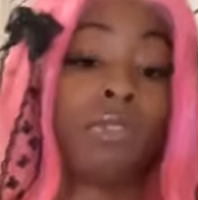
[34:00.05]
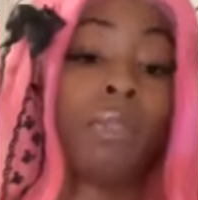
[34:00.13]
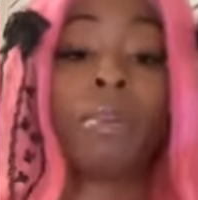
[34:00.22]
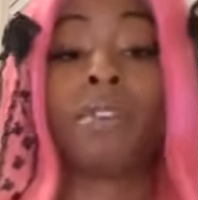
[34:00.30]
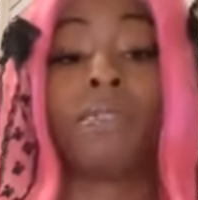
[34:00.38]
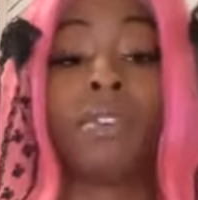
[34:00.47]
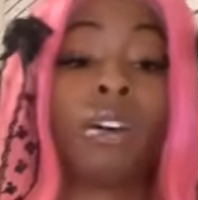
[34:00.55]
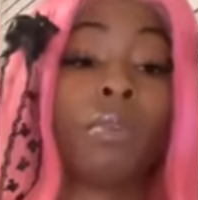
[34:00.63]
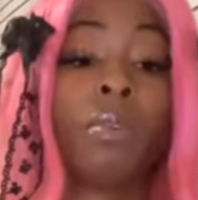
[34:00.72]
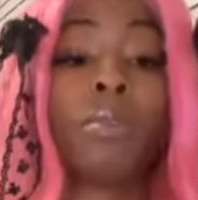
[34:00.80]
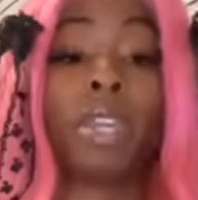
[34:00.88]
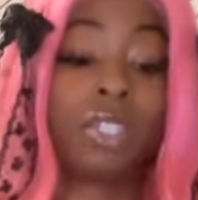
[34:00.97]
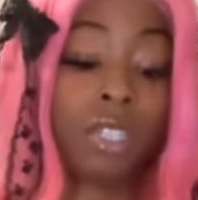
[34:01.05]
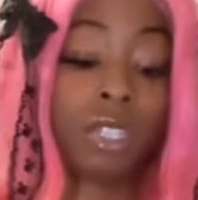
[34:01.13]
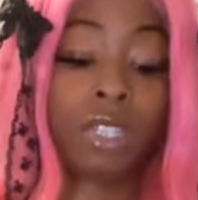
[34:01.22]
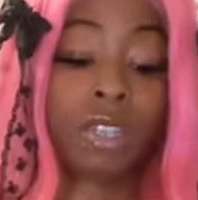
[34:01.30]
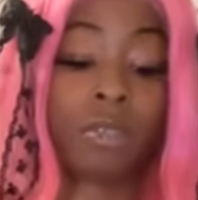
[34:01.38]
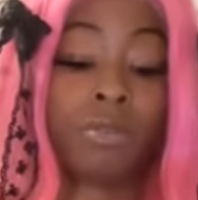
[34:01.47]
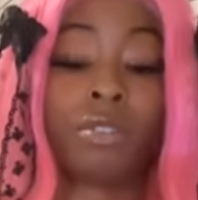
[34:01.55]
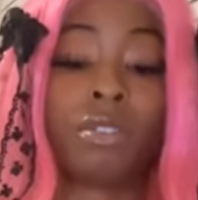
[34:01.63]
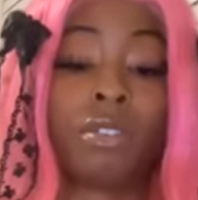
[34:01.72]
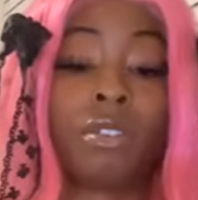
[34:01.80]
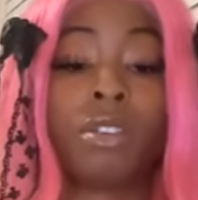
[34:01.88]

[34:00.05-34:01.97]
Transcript: I'm not fucking with relationships or